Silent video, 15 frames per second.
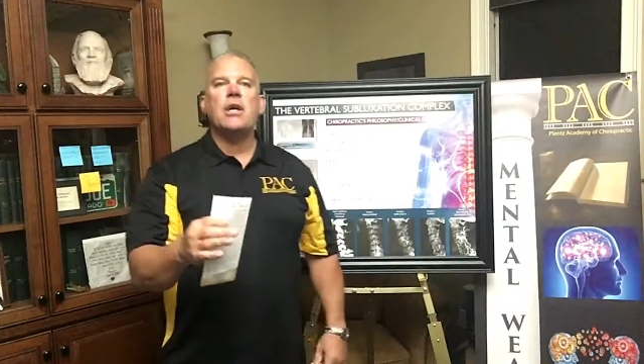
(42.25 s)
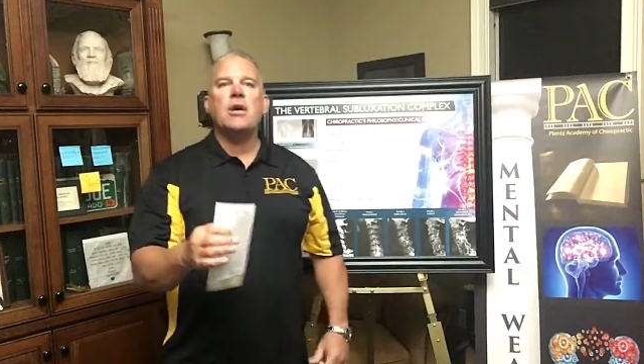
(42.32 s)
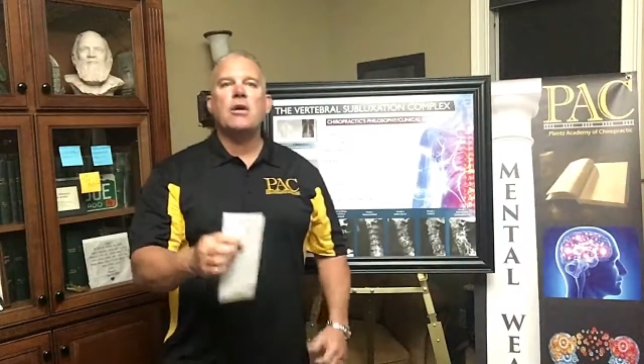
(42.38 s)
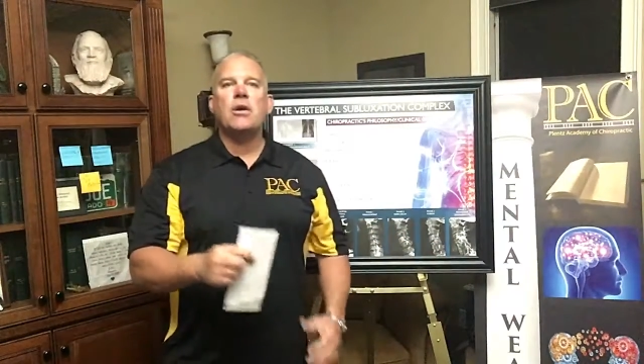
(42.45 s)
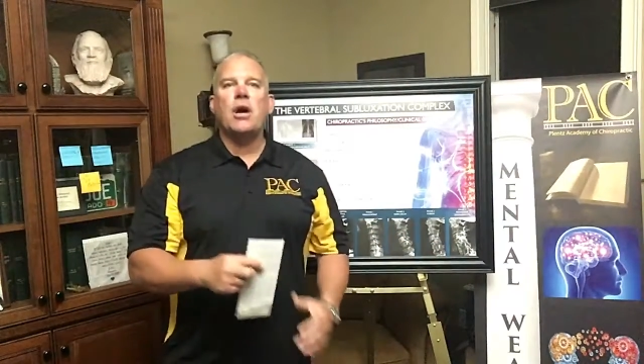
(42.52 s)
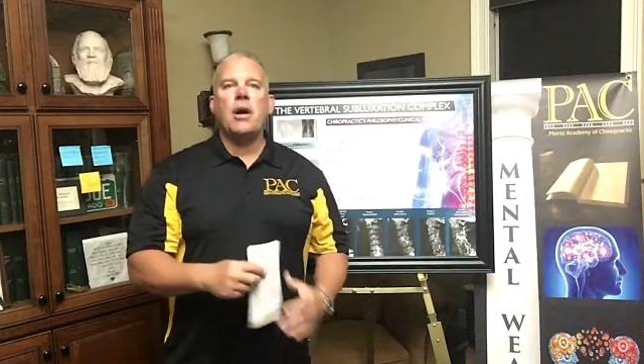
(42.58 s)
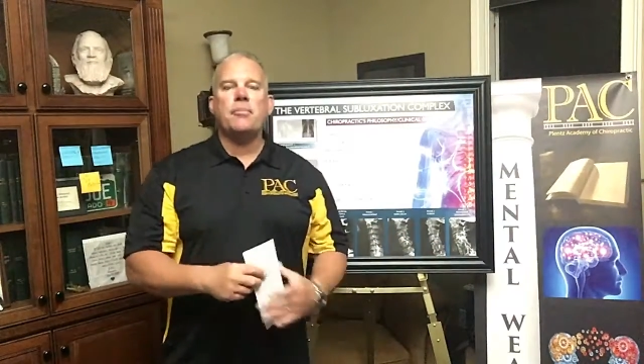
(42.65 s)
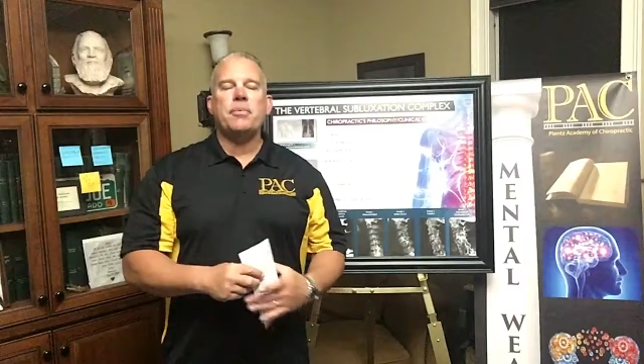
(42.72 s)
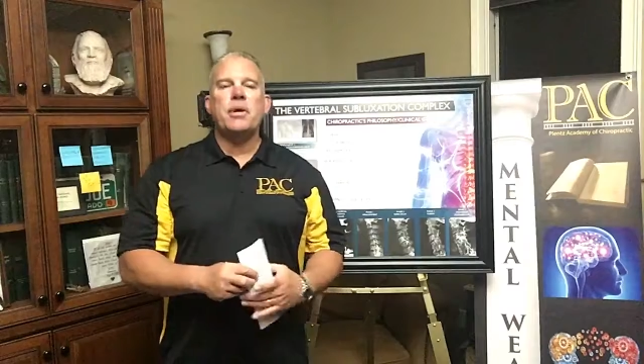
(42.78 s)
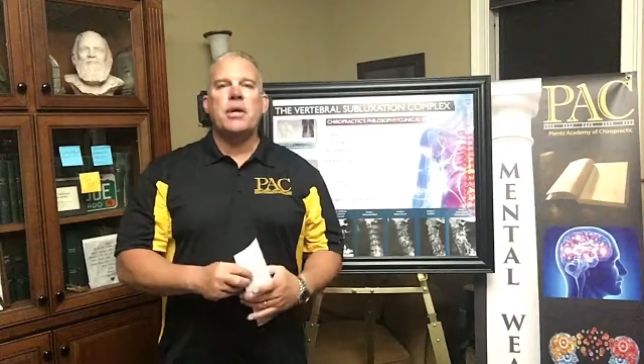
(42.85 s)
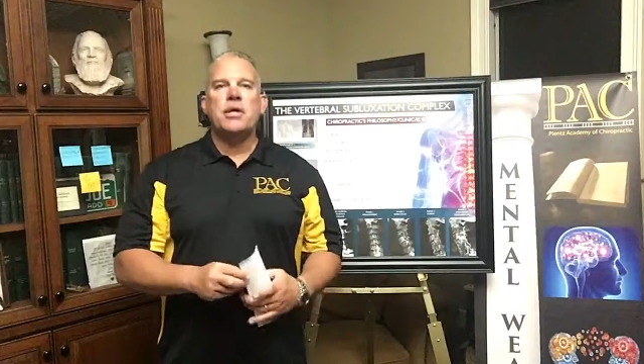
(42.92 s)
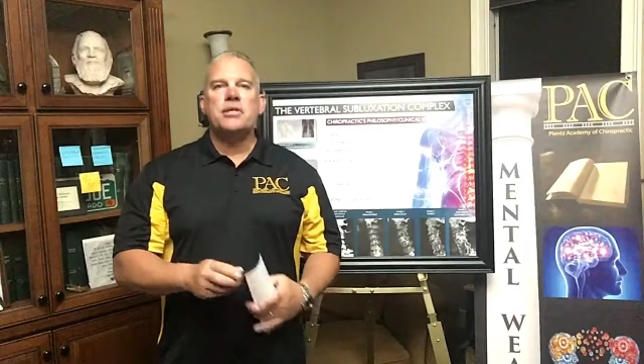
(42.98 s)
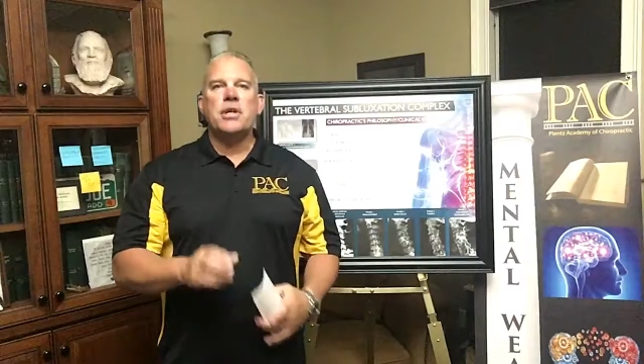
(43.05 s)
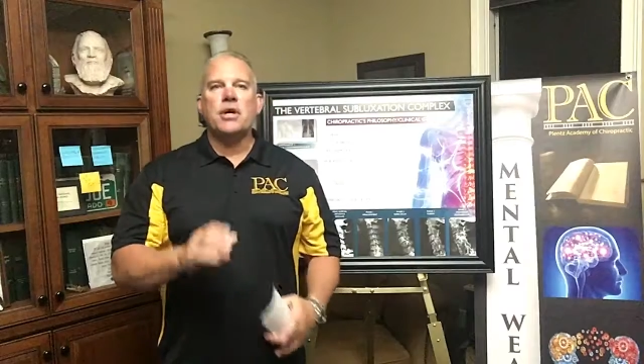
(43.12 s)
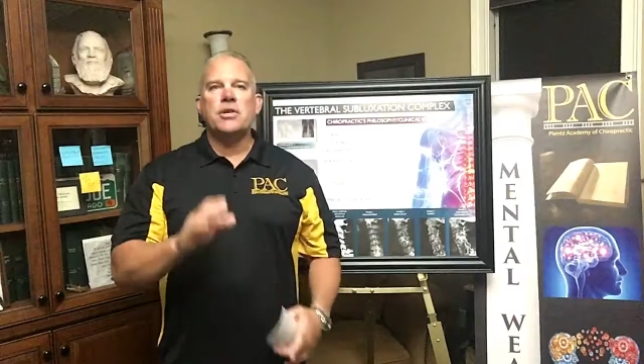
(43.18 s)
geared up
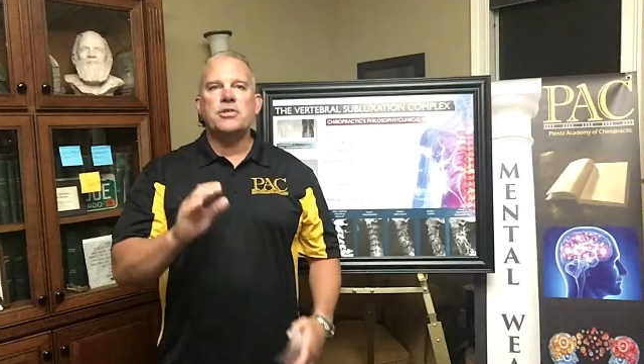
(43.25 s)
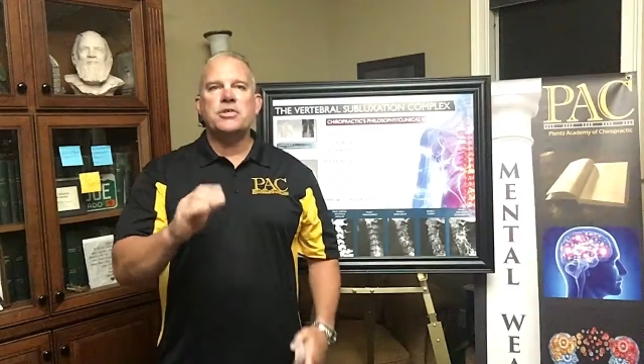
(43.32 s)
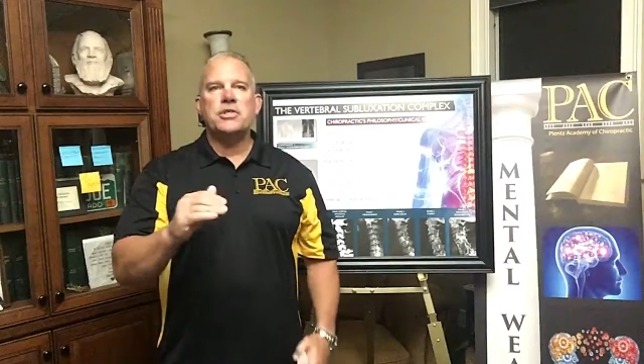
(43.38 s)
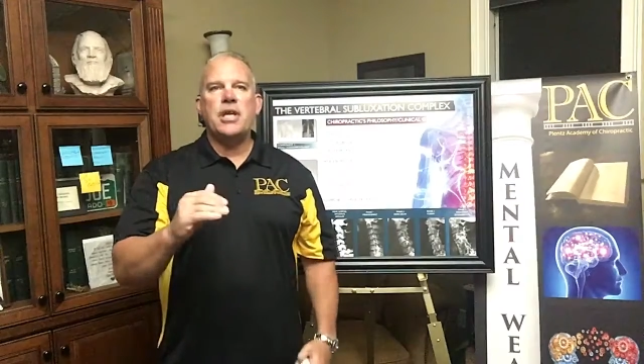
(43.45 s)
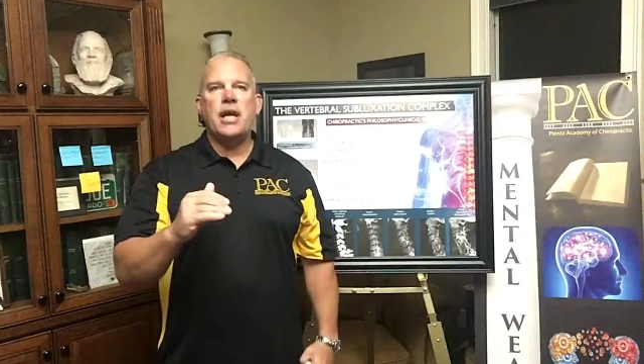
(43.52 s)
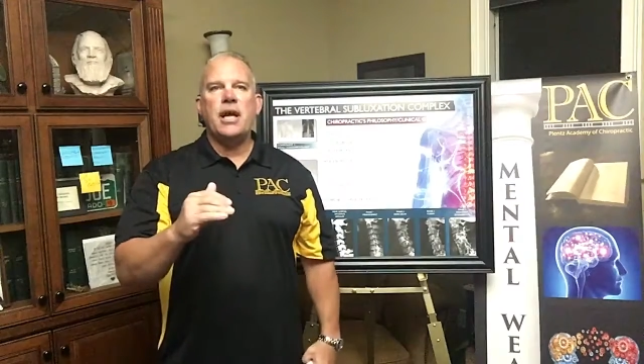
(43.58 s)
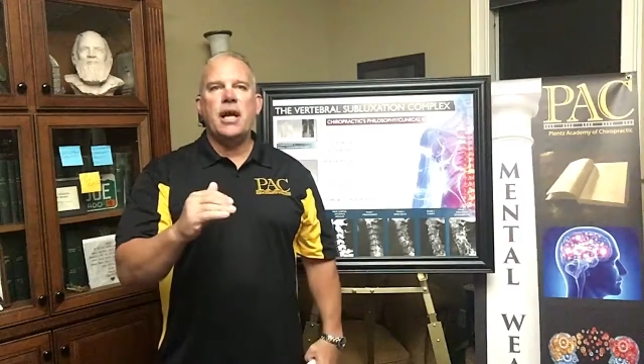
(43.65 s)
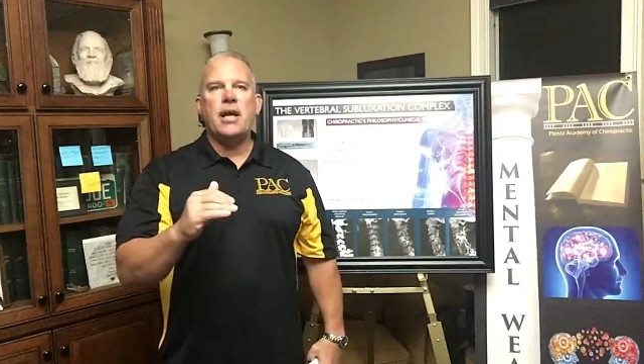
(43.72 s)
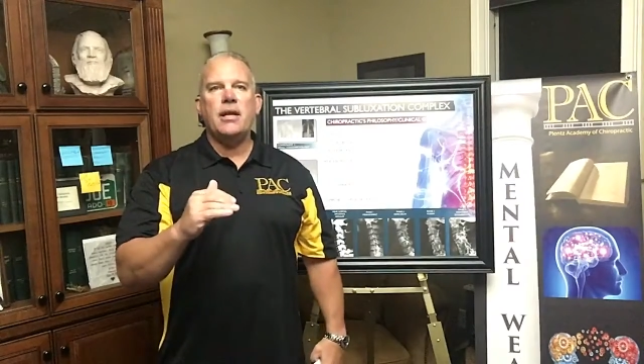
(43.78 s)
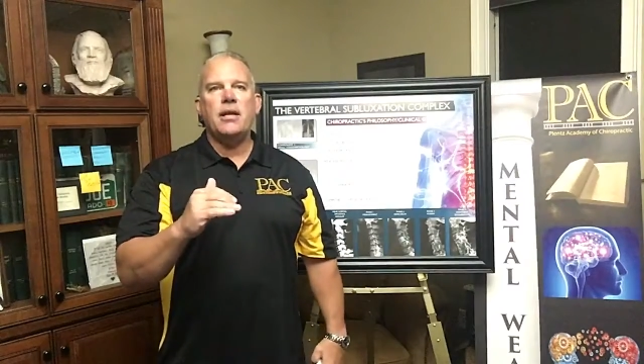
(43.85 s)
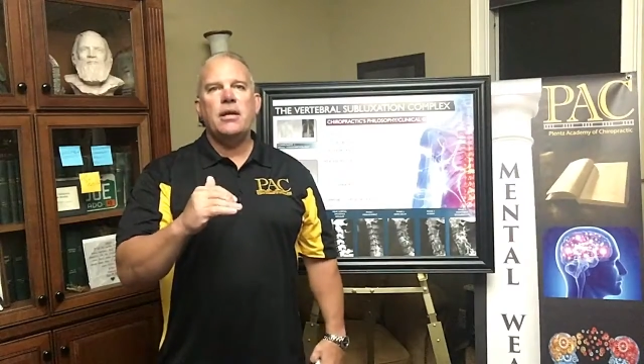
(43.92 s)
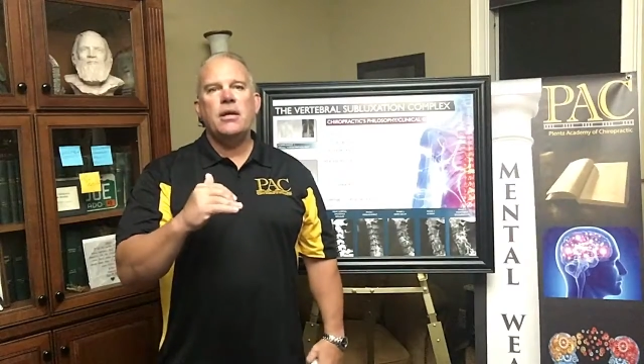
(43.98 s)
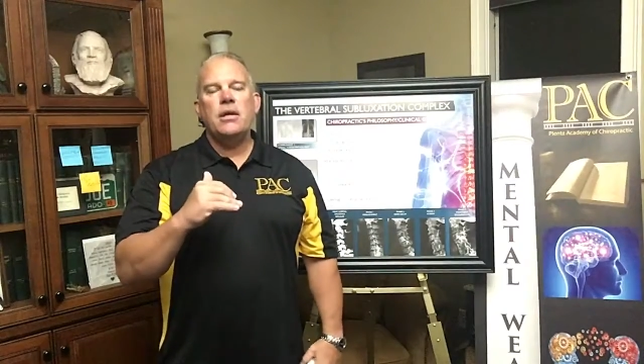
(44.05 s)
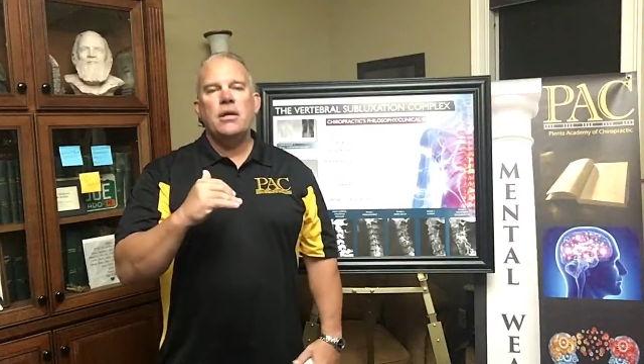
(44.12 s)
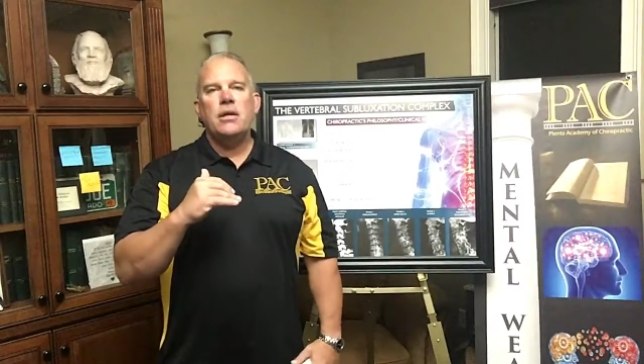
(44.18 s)
to understand